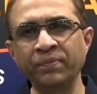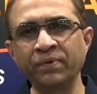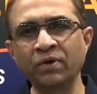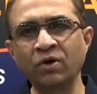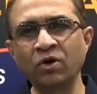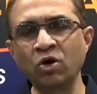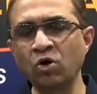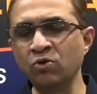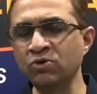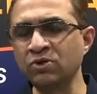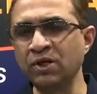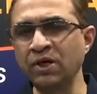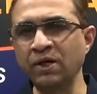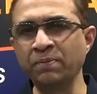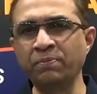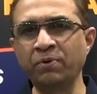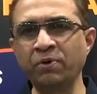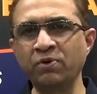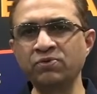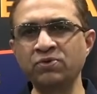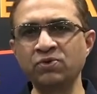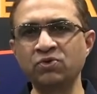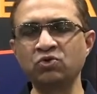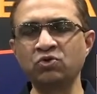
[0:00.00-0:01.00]
counseling
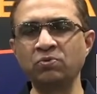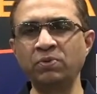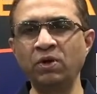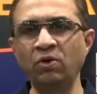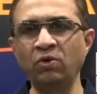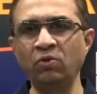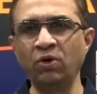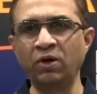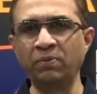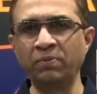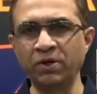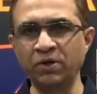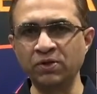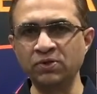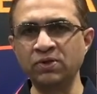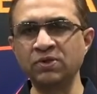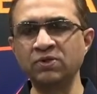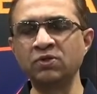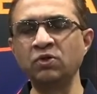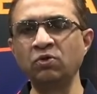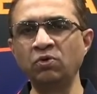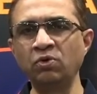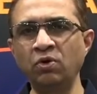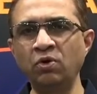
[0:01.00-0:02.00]
process to be over, because
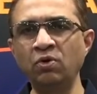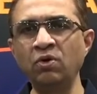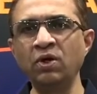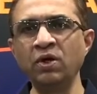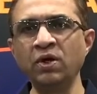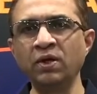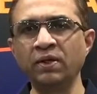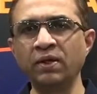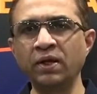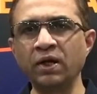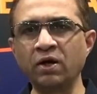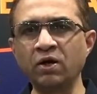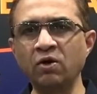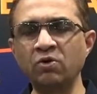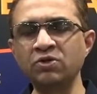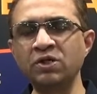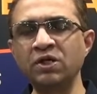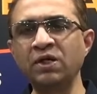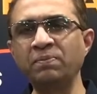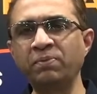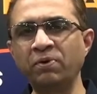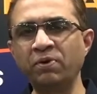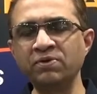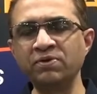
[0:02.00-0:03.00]
as you know, the
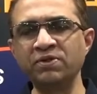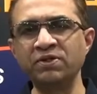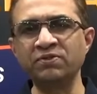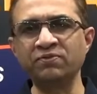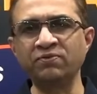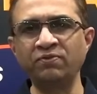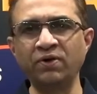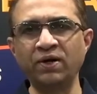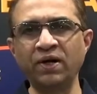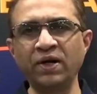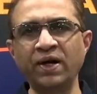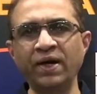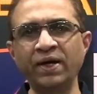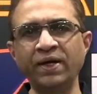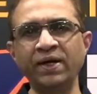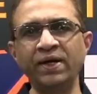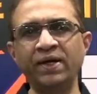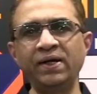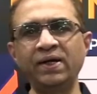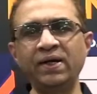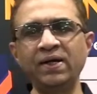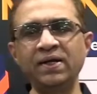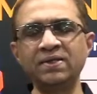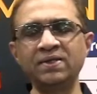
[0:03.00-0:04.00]
counseling process for
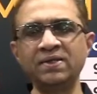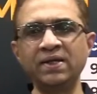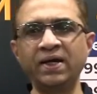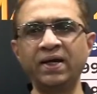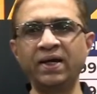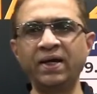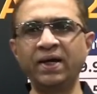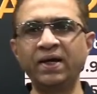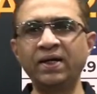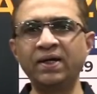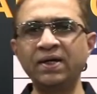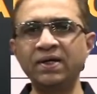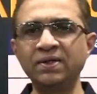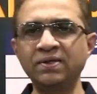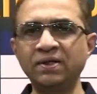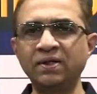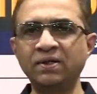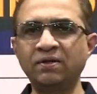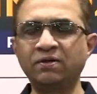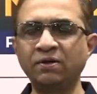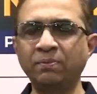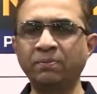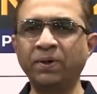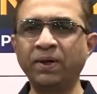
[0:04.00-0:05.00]
IITs, NITs
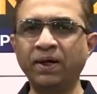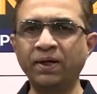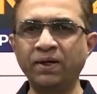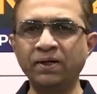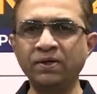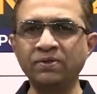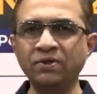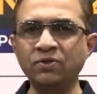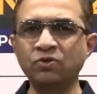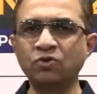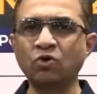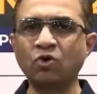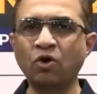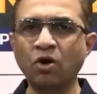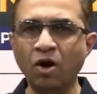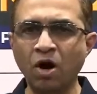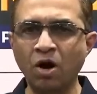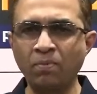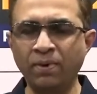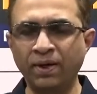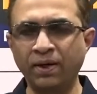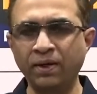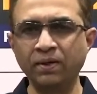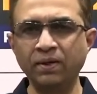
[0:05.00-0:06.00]
and triple ITs is
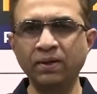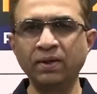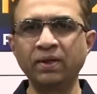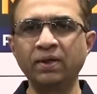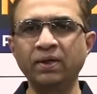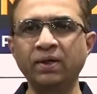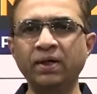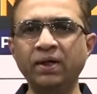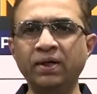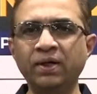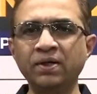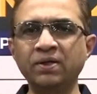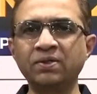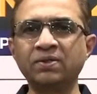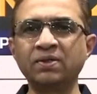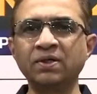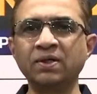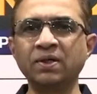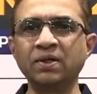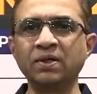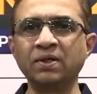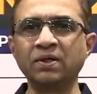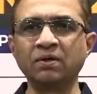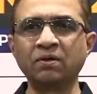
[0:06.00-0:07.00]
common. It is
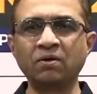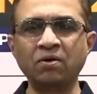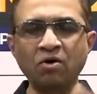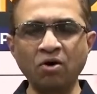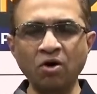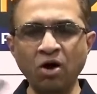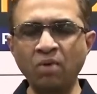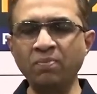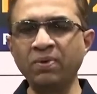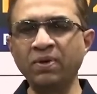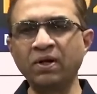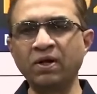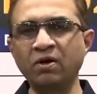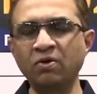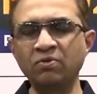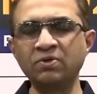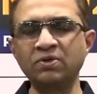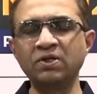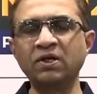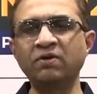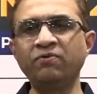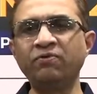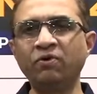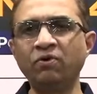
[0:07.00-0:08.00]
common
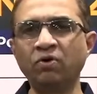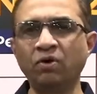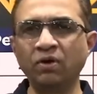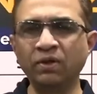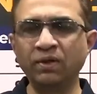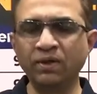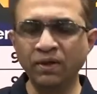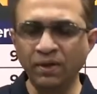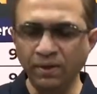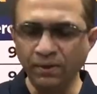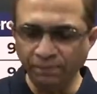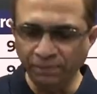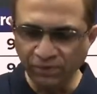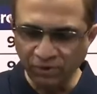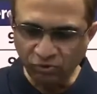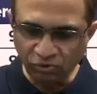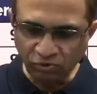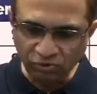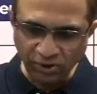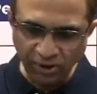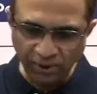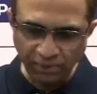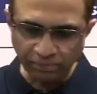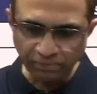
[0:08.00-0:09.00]
counseling for all the
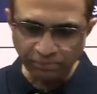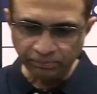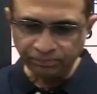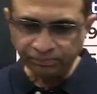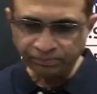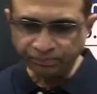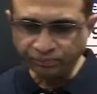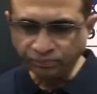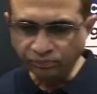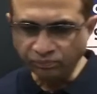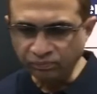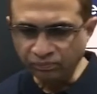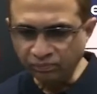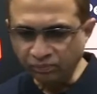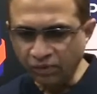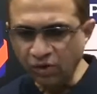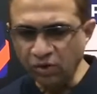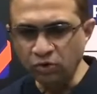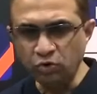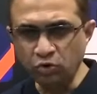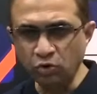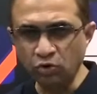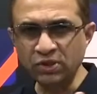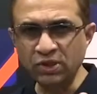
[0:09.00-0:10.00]
three,
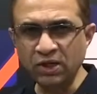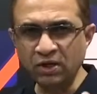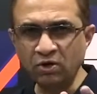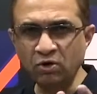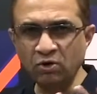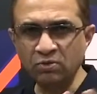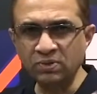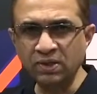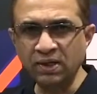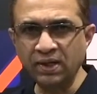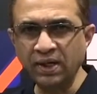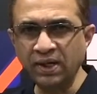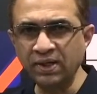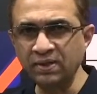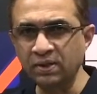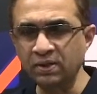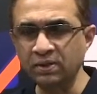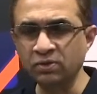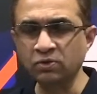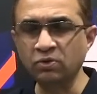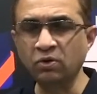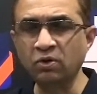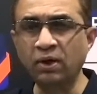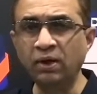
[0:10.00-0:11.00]
JOSA counseling as it
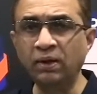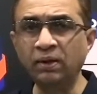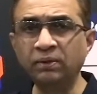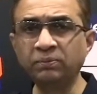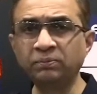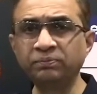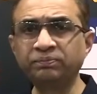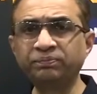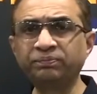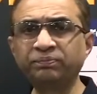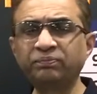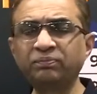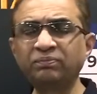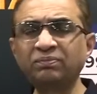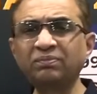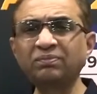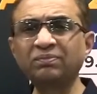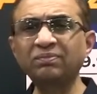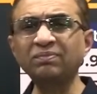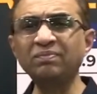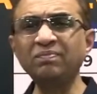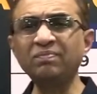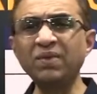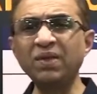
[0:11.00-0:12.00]
is called.
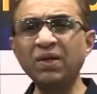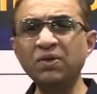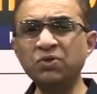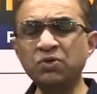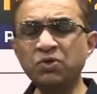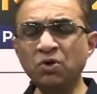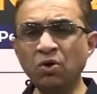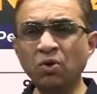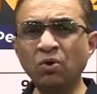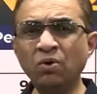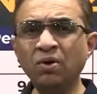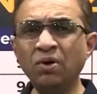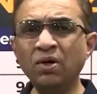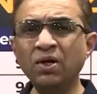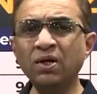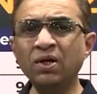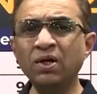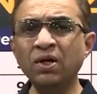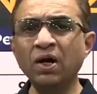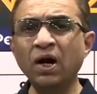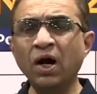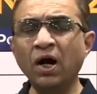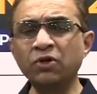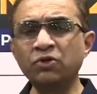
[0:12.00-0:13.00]
So
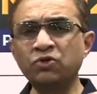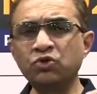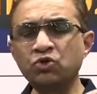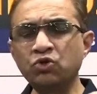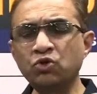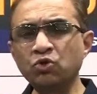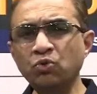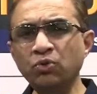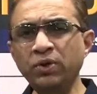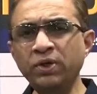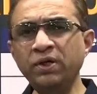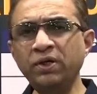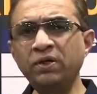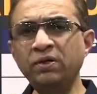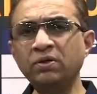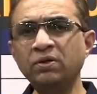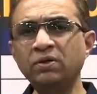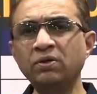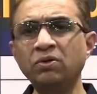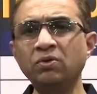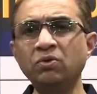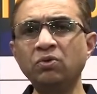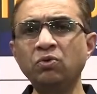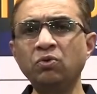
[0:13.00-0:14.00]
a student
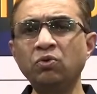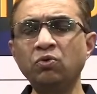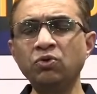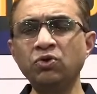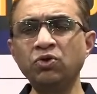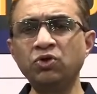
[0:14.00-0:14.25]
who is